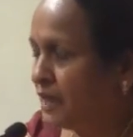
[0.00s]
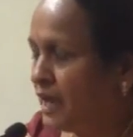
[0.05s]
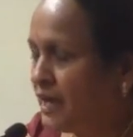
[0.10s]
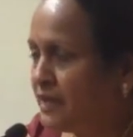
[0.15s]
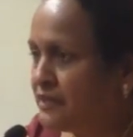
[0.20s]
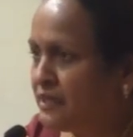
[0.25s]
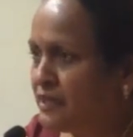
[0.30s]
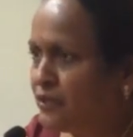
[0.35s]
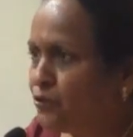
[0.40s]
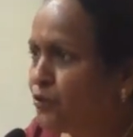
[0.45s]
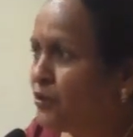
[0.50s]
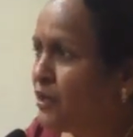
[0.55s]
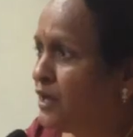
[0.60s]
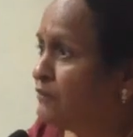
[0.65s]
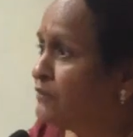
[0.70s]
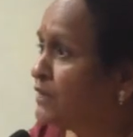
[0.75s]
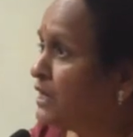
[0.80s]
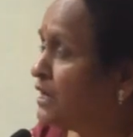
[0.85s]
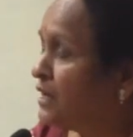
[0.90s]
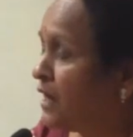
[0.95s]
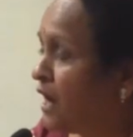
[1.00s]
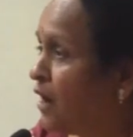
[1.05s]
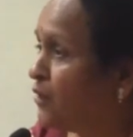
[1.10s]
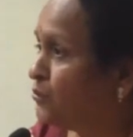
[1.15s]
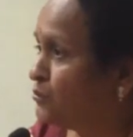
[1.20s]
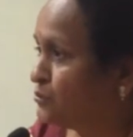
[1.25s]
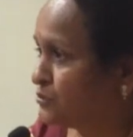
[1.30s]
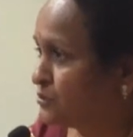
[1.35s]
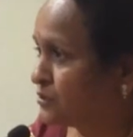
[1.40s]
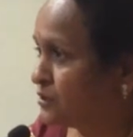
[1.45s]
and they know every
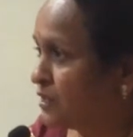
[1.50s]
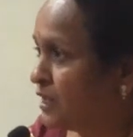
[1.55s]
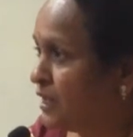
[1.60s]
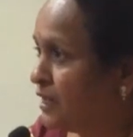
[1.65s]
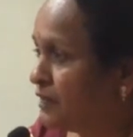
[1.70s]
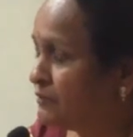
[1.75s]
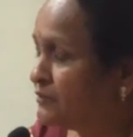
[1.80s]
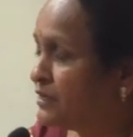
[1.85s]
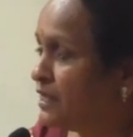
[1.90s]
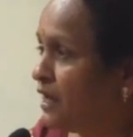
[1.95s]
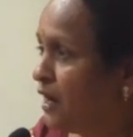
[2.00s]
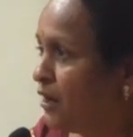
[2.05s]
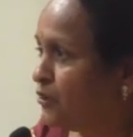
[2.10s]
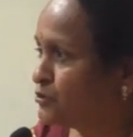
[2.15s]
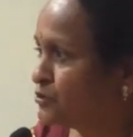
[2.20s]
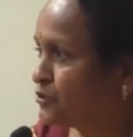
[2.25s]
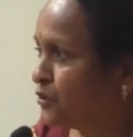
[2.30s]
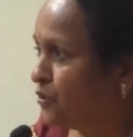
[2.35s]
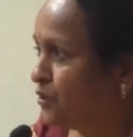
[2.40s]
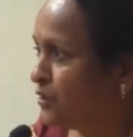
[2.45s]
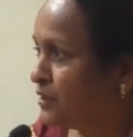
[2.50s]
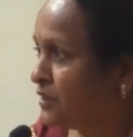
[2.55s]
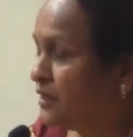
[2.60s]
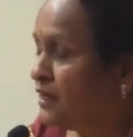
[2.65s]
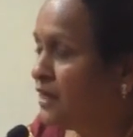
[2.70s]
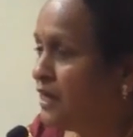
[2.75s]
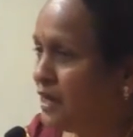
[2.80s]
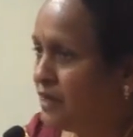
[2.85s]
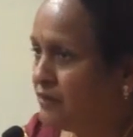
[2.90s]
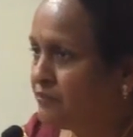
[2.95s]
house, every household,
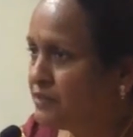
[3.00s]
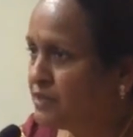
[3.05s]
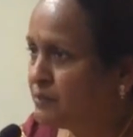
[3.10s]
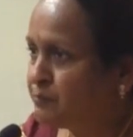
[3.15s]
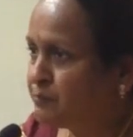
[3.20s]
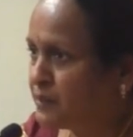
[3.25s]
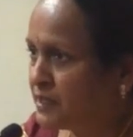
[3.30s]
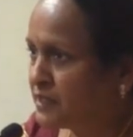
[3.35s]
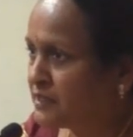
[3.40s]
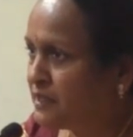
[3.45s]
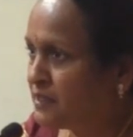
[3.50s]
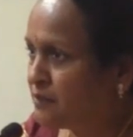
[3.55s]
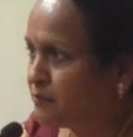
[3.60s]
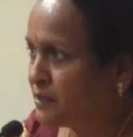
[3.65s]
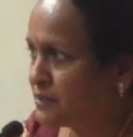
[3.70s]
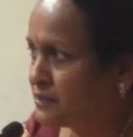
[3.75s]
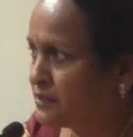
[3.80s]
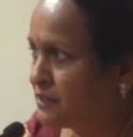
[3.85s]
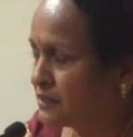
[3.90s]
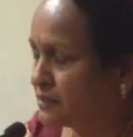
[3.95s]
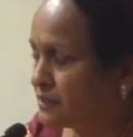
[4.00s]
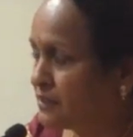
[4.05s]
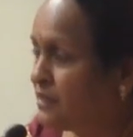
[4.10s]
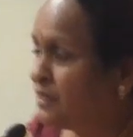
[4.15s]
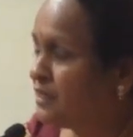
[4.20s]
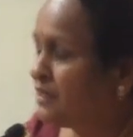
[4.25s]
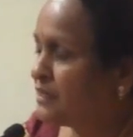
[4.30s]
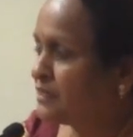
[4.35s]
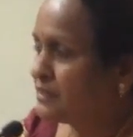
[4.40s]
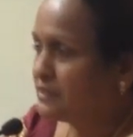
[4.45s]
every pregnant mother,
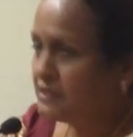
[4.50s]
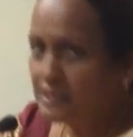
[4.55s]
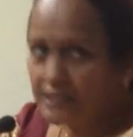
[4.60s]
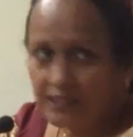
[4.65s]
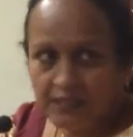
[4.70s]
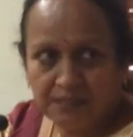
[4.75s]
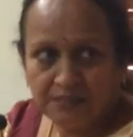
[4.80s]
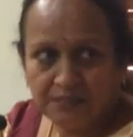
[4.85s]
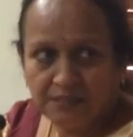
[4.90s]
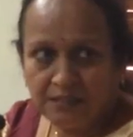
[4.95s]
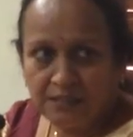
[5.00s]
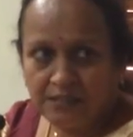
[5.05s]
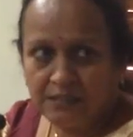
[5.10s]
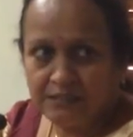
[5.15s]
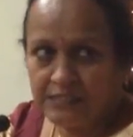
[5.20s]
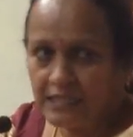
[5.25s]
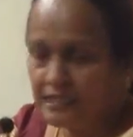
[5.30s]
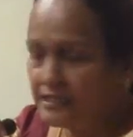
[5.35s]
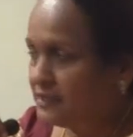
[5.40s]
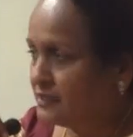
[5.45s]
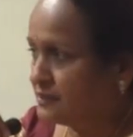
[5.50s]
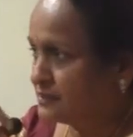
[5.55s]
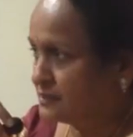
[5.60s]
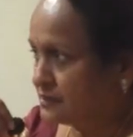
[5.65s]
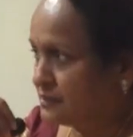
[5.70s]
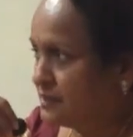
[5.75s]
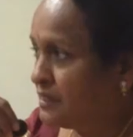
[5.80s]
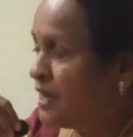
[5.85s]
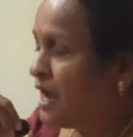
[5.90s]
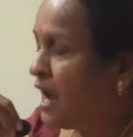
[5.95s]
they can tell us.
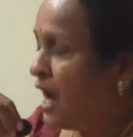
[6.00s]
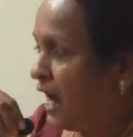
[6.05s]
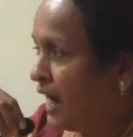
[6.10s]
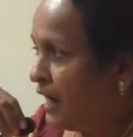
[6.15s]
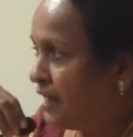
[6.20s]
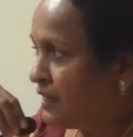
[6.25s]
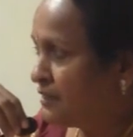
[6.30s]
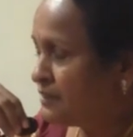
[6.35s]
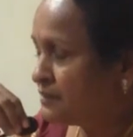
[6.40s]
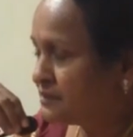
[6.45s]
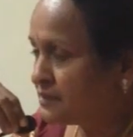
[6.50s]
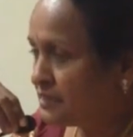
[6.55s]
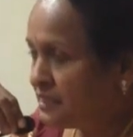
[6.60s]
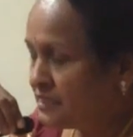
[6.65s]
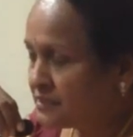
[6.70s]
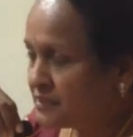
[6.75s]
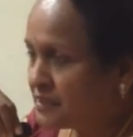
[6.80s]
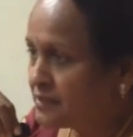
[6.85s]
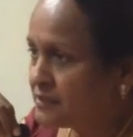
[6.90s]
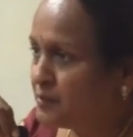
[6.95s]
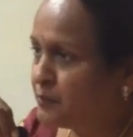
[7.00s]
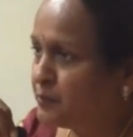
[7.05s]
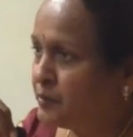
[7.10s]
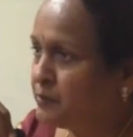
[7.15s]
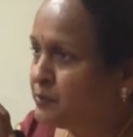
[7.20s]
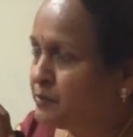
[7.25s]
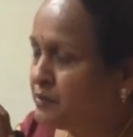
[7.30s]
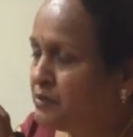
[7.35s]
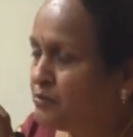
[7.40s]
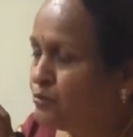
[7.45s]
And these are the
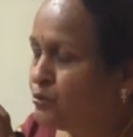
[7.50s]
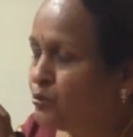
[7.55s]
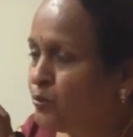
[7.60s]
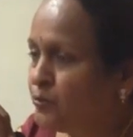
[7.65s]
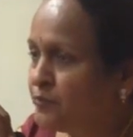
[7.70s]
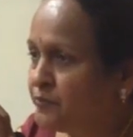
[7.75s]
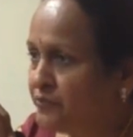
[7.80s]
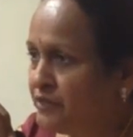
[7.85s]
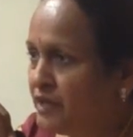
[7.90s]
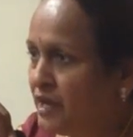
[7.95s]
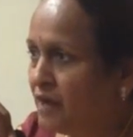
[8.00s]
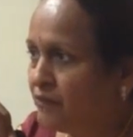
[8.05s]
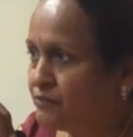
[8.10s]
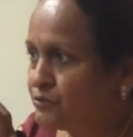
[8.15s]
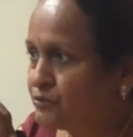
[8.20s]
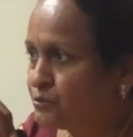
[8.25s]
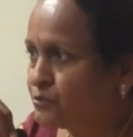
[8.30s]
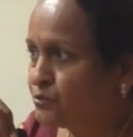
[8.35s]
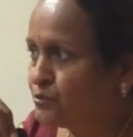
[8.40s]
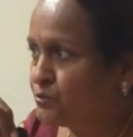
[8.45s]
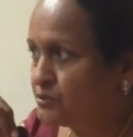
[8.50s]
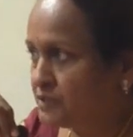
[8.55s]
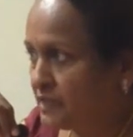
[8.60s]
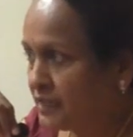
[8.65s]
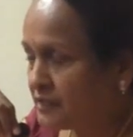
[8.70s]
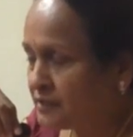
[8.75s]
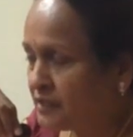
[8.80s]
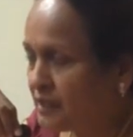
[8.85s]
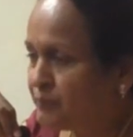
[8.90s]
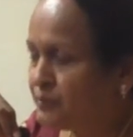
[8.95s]
people whom we have to
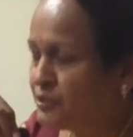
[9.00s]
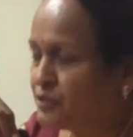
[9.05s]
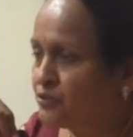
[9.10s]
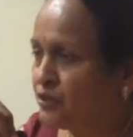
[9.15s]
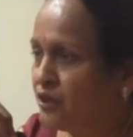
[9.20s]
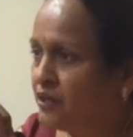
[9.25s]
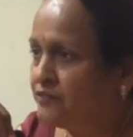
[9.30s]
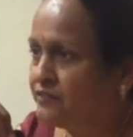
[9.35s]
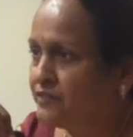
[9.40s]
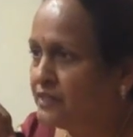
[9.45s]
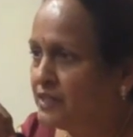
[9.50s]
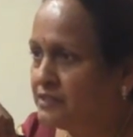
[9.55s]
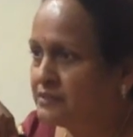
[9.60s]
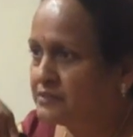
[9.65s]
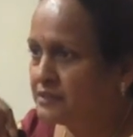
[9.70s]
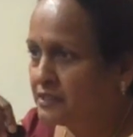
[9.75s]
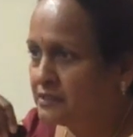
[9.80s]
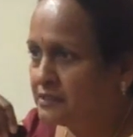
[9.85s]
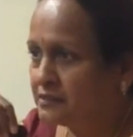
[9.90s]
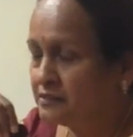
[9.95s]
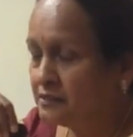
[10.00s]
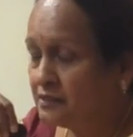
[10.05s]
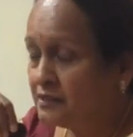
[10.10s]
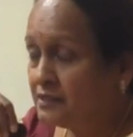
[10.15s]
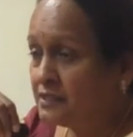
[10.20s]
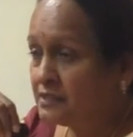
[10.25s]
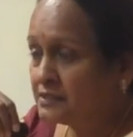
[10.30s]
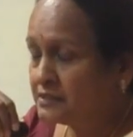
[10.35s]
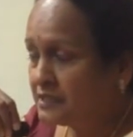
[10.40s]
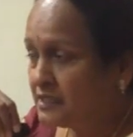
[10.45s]
take them into confidence and
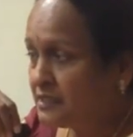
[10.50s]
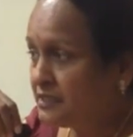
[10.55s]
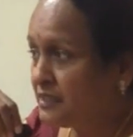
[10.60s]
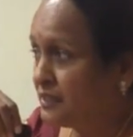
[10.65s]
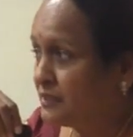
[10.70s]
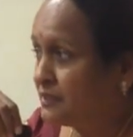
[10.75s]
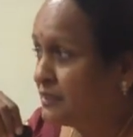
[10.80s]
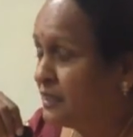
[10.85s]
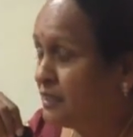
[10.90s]
see that